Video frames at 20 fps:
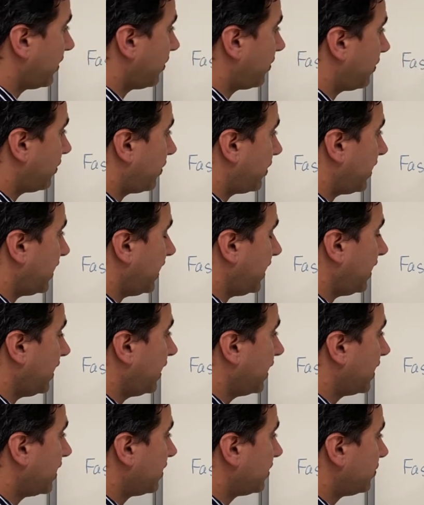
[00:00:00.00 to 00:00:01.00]
30
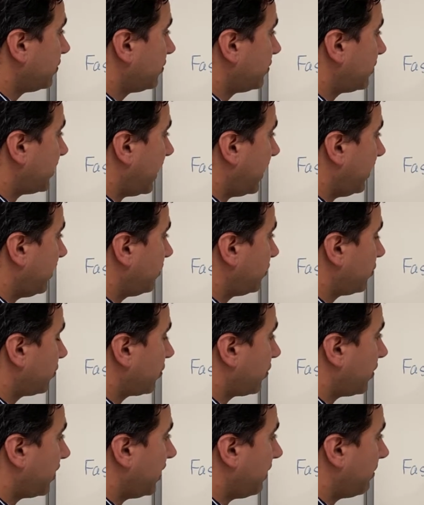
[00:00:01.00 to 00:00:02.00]

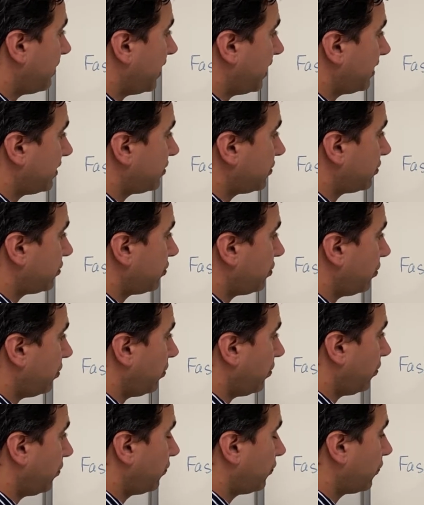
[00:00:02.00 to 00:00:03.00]
minutes
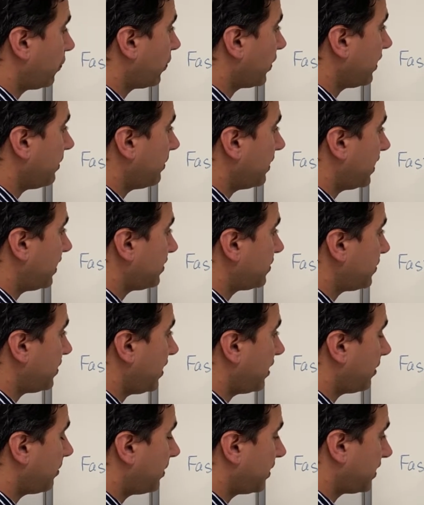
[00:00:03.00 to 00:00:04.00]
to 40 minutes here,
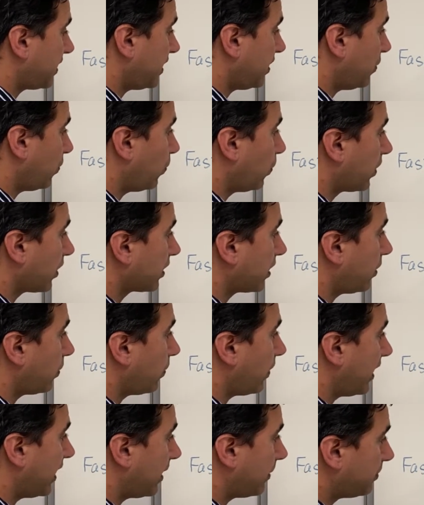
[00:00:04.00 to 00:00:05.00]
but then you work your
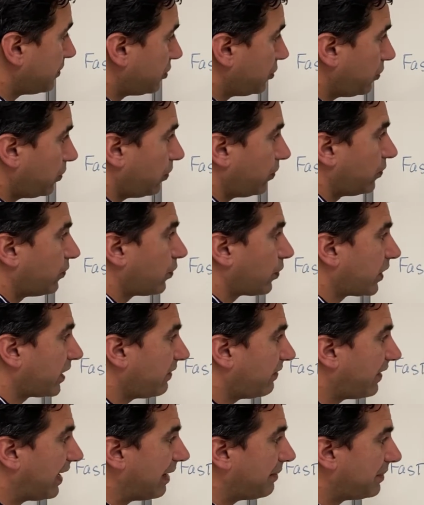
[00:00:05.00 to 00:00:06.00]
way up to
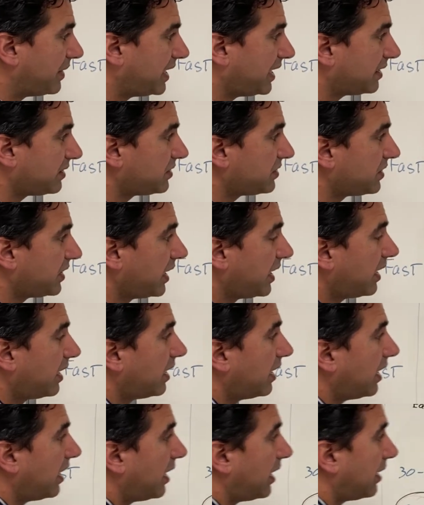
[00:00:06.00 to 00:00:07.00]
45 minutes.
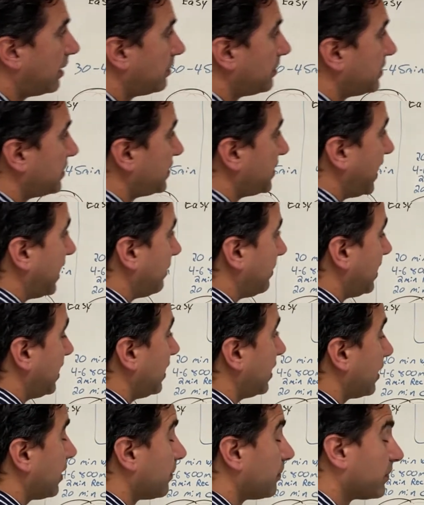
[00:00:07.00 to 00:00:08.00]
Same
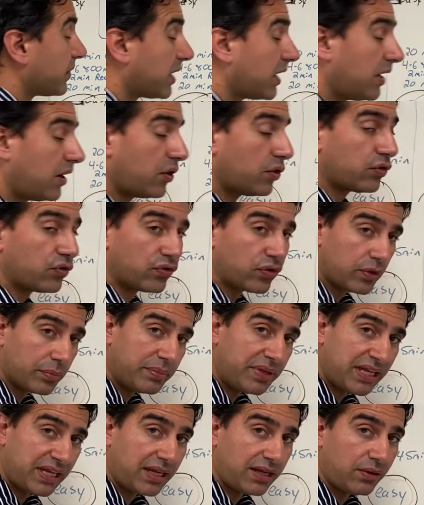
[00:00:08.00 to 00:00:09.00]
here. For
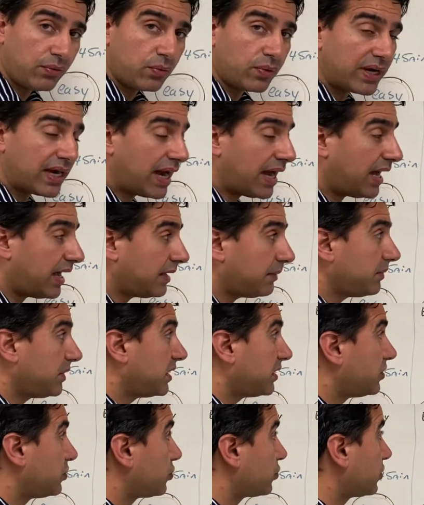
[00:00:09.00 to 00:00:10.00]
me, when I'm
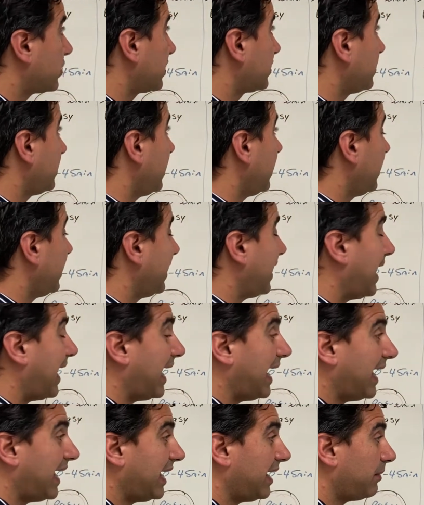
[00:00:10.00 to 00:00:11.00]
constructing
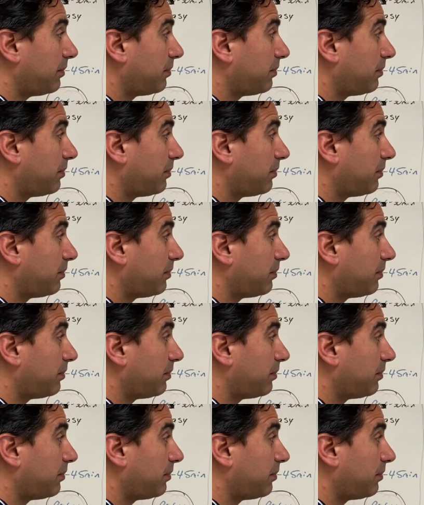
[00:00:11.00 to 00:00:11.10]
a